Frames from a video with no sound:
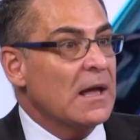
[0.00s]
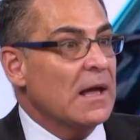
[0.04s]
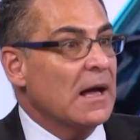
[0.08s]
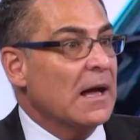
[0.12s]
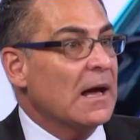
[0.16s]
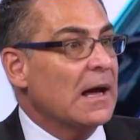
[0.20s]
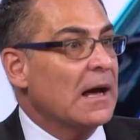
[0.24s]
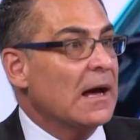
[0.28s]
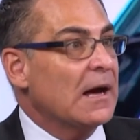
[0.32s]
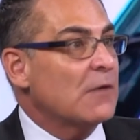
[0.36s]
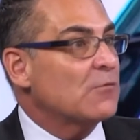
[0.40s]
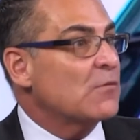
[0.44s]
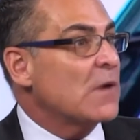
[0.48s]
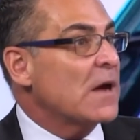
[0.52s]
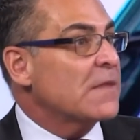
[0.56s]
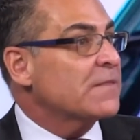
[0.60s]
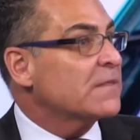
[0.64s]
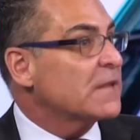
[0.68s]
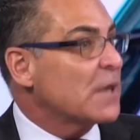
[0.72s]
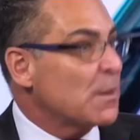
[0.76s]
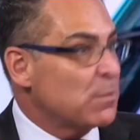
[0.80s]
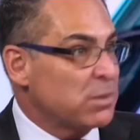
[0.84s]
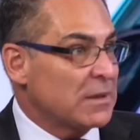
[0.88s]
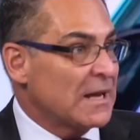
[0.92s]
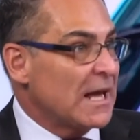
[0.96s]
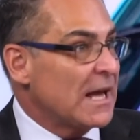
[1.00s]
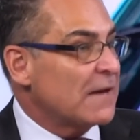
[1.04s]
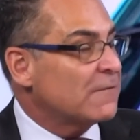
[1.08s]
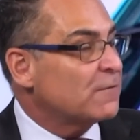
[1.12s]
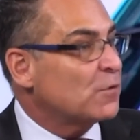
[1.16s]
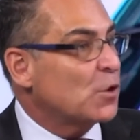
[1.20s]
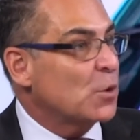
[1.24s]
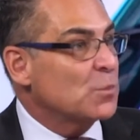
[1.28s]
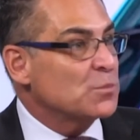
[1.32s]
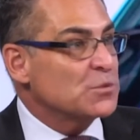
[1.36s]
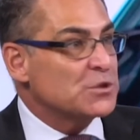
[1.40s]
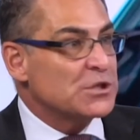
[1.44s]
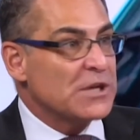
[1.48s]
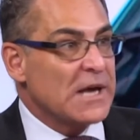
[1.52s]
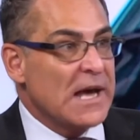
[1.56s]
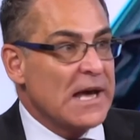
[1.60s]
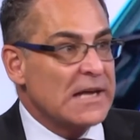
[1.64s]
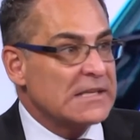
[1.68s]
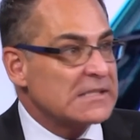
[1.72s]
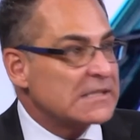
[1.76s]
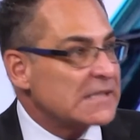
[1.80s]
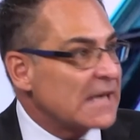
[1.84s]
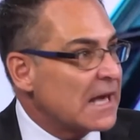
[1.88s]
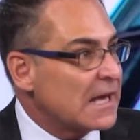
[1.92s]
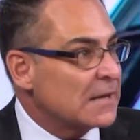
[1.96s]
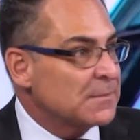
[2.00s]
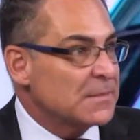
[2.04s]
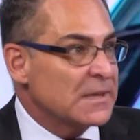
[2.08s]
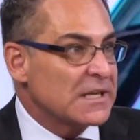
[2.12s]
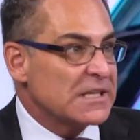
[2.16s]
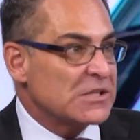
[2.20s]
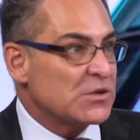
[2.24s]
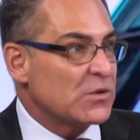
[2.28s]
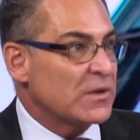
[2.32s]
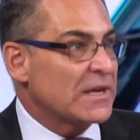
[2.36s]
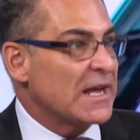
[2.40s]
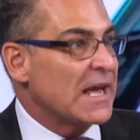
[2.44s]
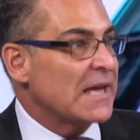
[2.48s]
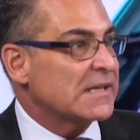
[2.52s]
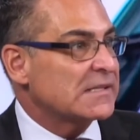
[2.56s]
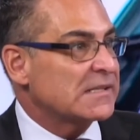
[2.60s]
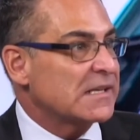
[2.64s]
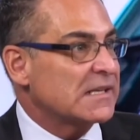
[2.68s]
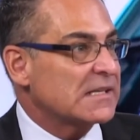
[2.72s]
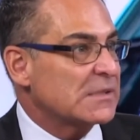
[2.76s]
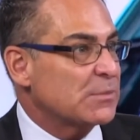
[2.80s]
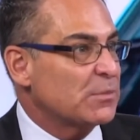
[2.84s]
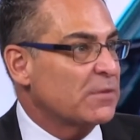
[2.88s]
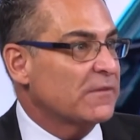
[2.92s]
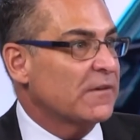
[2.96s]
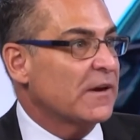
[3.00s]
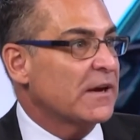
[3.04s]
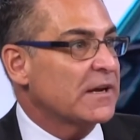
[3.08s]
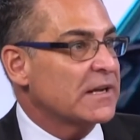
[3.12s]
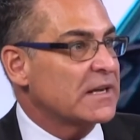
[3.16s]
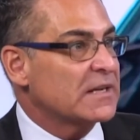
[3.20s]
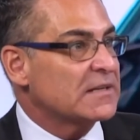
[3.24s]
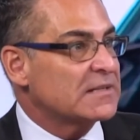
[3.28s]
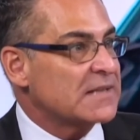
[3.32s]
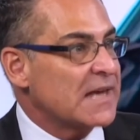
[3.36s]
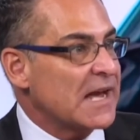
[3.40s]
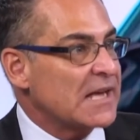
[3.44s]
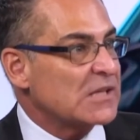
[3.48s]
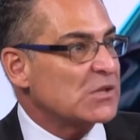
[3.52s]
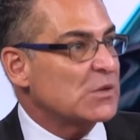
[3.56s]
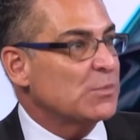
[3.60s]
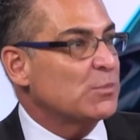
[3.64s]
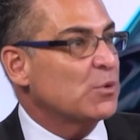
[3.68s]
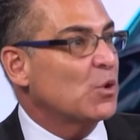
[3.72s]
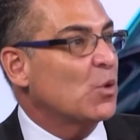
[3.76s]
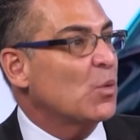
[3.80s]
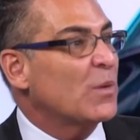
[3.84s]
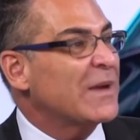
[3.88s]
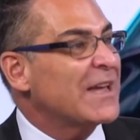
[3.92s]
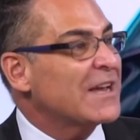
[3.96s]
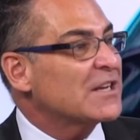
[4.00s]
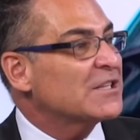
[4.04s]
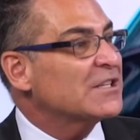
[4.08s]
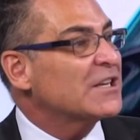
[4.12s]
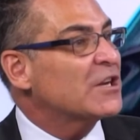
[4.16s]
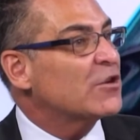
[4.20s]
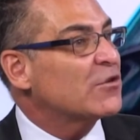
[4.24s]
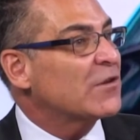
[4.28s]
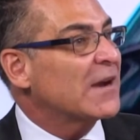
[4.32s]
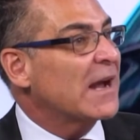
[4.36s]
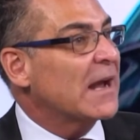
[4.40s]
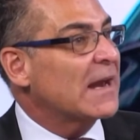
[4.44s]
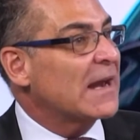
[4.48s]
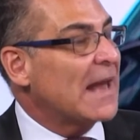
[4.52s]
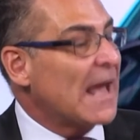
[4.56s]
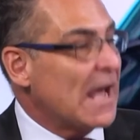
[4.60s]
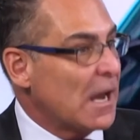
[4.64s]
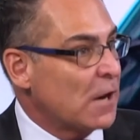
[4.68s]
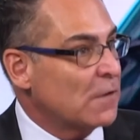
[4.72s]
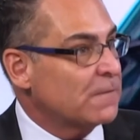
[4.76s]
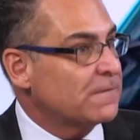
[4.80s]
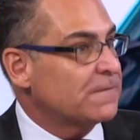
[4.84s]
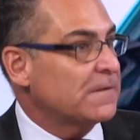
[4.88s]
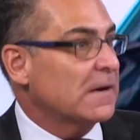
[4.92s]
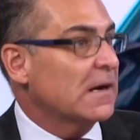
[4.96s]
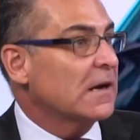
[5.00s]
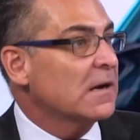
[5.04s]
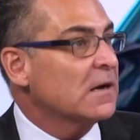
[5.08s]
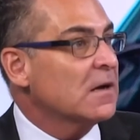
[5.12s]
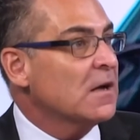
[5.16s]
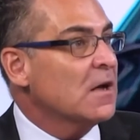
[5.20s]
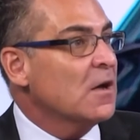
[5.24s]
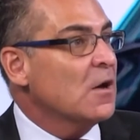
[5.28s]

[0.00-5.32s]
rather than a platform just administering assets and providing a tax report, we actually create alpha